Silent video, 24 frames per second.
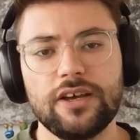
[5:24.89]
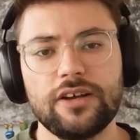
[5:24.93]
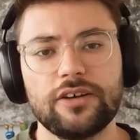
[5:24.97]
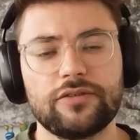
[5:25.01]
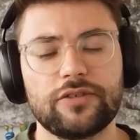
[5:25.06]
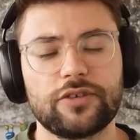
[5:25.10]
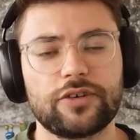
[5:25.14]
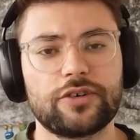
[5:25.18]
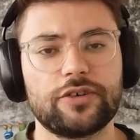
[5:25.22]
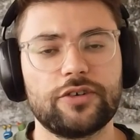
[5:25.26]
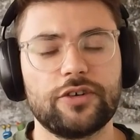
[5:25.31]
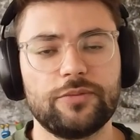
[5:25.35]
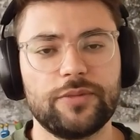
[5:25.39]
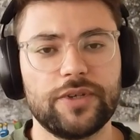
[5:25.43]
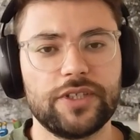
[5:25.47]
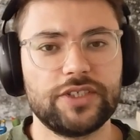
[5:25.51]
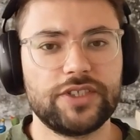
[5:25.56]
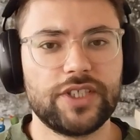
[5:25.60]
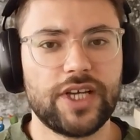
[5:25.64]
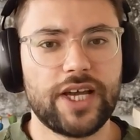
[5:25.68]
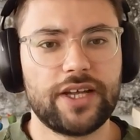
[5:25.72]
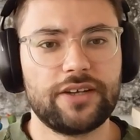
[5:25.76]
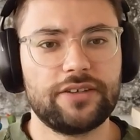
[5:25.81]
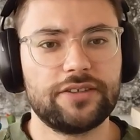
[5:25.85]
recruitment
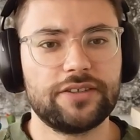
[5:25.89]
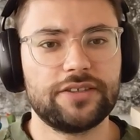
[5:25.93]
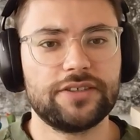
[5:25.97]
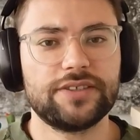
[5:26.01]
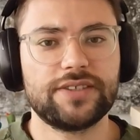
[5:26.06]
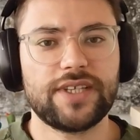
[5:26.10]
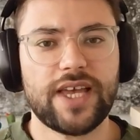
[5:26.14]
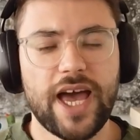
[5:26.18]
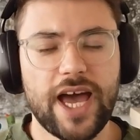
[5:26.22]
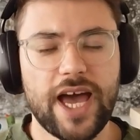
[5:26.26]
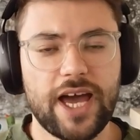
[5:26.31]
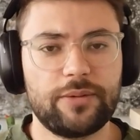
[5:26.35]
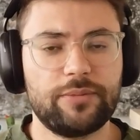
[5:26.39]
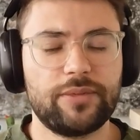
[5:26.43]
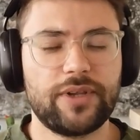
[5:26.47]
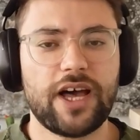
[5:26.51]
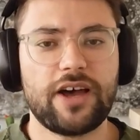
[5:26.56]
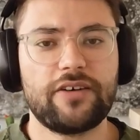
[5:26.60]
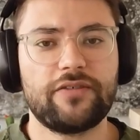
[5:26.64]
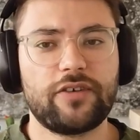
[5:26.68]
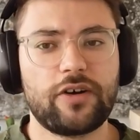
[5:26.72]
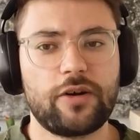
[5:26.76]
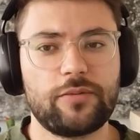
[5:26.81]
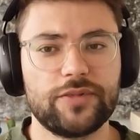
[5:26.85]
channels, ad
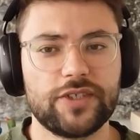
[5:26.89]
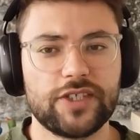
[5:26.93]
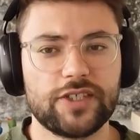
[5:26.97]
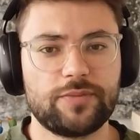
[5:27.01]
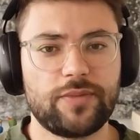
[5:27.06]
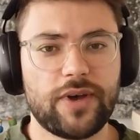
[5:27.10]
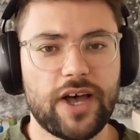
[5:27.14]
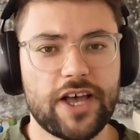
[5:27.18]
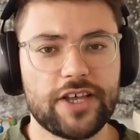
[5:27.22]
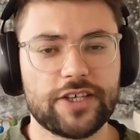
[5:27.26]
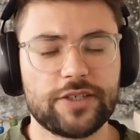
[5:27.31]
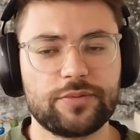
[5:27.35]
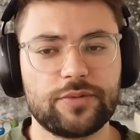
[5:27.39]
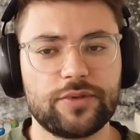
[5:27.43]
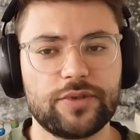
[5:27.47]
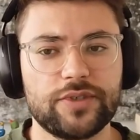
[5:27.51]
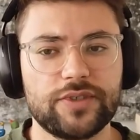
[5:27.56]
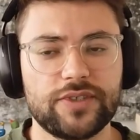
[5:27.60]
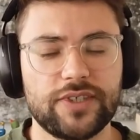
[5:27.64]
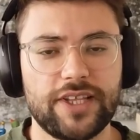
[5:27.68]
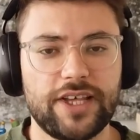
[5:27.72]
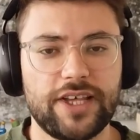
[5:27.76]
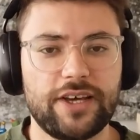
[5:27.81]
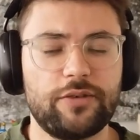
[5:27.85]
platforms as possible
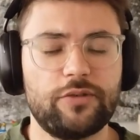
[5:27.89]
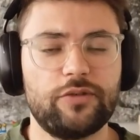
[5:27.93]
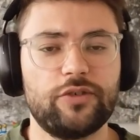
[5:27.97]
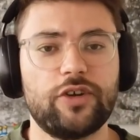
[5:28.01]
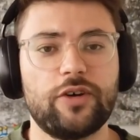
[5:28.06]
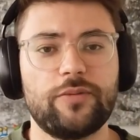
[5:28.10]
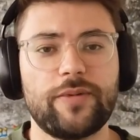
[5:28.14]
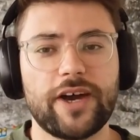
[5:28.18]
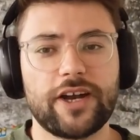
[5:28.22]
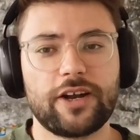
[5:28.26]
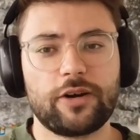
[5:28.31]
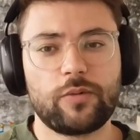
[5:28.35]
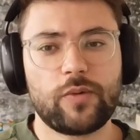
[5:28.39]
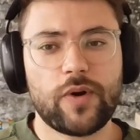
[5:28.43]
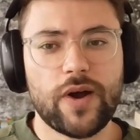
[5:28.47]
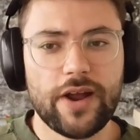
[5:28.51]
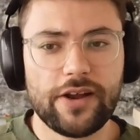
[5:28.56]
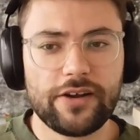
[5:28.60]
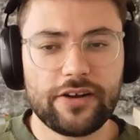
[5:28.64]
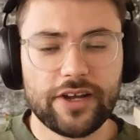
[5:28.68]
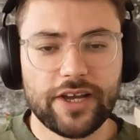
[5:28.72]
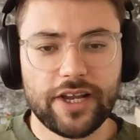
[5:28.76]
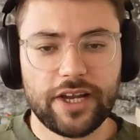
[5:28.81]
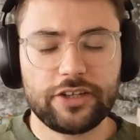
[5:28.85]
so that no matter where
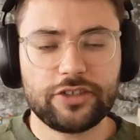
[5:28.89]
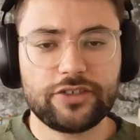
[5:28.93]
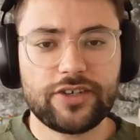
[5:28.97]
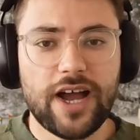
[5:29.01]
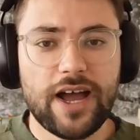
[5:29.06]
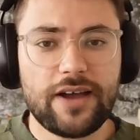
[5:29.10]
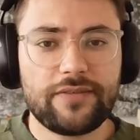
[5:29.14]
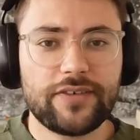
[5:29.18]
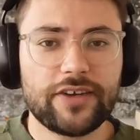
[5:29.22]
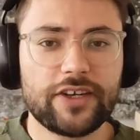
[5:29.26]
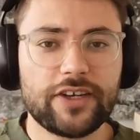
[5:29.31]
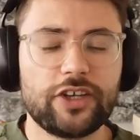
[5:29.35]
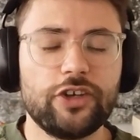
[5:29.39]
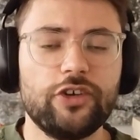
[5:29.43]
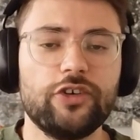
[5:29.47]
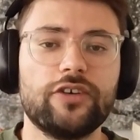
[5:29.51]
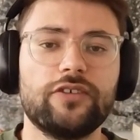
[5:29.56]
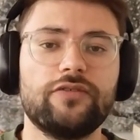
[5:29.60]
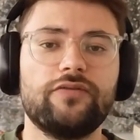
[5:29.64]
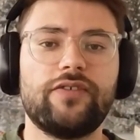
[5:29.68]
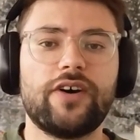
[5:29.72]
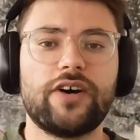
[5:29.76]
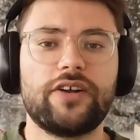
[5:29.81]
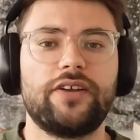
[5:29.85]
you're getting traffic, you
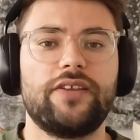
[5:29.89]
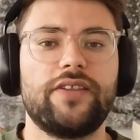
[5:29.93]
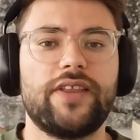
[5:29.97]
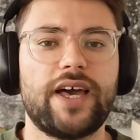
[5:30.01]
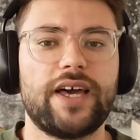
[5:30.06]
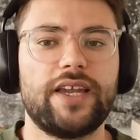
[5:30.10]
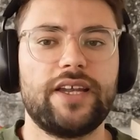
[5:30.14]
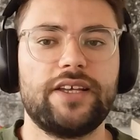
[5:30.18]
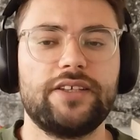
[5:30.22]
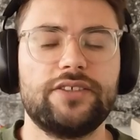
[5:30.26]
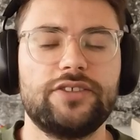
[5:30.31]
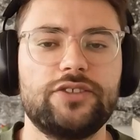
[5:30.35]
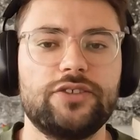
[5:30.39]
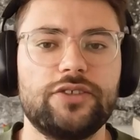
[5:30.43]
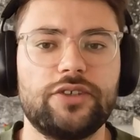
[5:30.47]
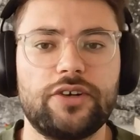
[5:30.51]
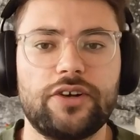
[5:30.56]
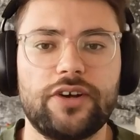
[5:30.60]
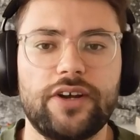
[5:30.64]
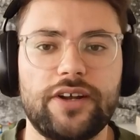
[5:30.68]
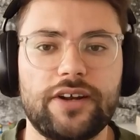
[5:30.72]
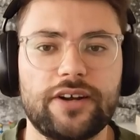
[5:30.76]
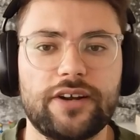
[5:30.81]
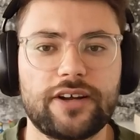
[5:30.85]
can funnel that into
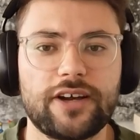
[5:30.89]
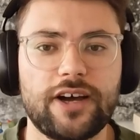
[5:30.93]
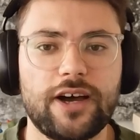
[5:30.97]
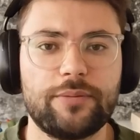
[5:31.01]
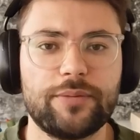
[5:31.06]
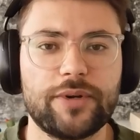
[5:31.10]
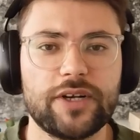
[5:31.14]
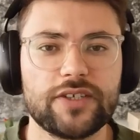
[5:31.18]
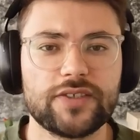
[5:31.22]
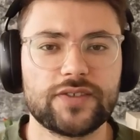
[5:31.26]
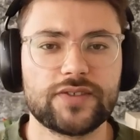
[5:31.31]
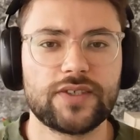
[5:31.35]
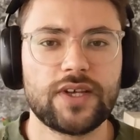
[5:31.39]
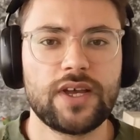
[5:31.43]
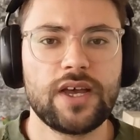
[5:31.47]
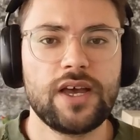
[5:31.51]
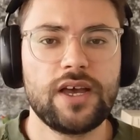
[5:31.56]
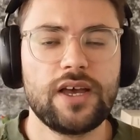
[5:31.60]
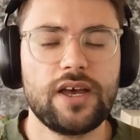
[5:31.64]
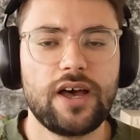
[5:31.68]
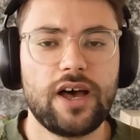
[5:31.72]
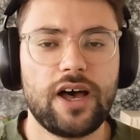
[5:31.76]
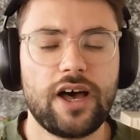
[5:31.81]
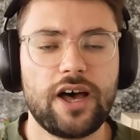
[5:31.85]
Creator Commerce
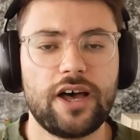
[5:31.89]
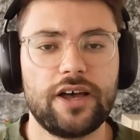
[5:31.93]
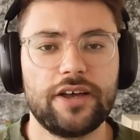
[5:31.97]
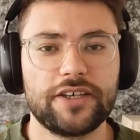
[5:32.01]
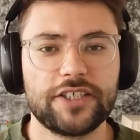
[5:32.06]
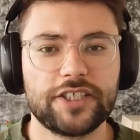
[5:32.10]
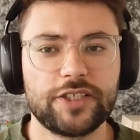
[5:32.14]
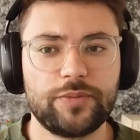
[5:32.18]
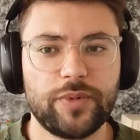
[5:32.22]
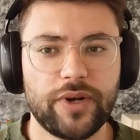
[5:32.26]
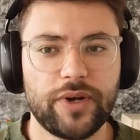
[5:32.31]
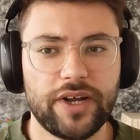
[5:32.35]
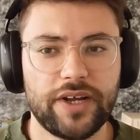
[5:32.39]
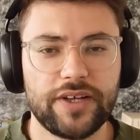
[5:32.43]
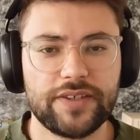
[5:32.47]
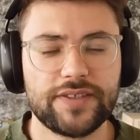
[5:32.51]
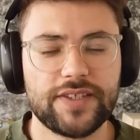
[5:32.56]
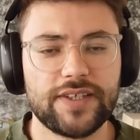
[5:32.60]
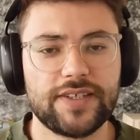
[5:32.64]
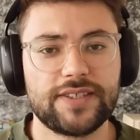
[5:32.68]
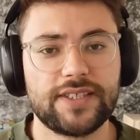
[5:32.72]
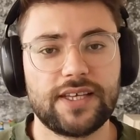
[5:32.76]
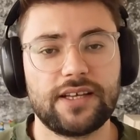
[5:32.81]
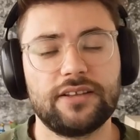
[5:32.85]

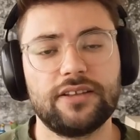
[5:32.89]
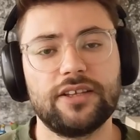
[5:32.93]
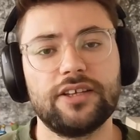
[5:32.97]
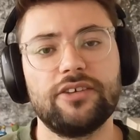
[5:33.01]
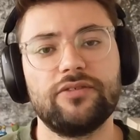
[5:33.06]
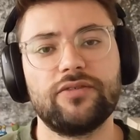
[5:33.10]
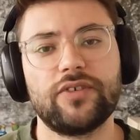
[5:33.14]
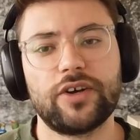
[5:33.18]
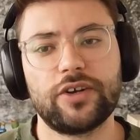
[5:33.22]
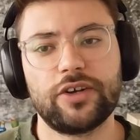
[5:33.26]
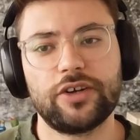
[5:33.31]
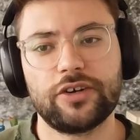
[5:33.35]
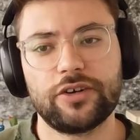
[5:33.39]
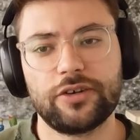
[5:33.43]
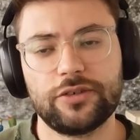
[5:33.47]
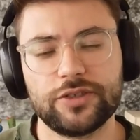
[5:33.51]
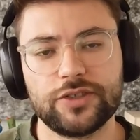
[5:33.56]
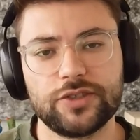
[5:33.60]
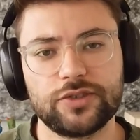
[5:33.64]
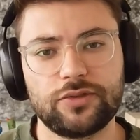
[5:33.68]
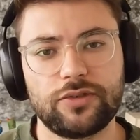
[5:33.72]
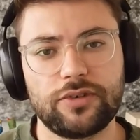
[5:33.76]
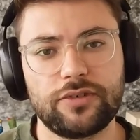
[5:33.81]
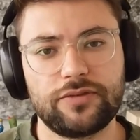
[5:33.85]
experiences that live on your own
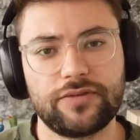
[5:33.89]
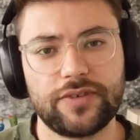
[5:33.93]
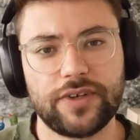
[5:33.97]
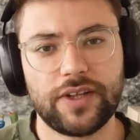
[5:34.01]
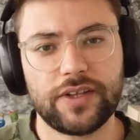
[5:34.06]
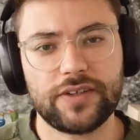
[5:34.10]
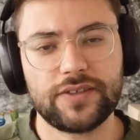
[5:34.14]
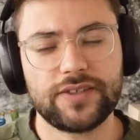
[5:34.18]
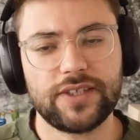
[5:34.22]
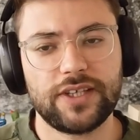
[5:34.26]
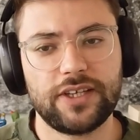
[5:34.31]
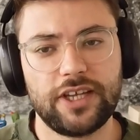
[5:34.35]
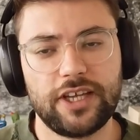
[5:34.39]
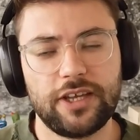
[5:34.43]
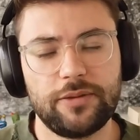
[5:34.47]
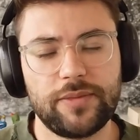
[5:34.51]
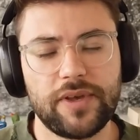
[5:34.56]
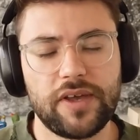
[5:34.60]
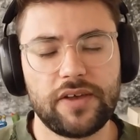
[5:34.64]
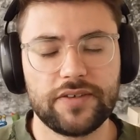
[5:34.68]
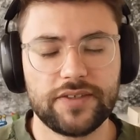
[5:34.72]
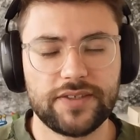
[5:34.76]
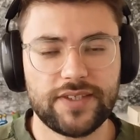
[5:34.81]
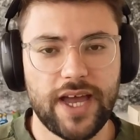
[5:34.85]
storefronts and
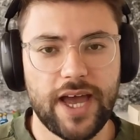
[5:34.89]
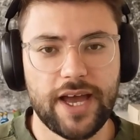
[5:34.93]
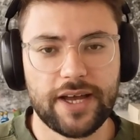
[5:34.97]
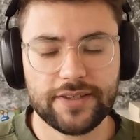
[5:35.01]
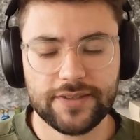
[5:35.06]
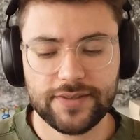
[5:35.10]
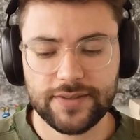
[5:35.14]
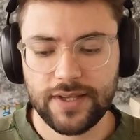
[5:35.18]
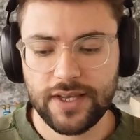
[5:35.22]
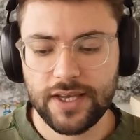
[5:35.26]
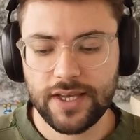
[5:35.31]
email stacks.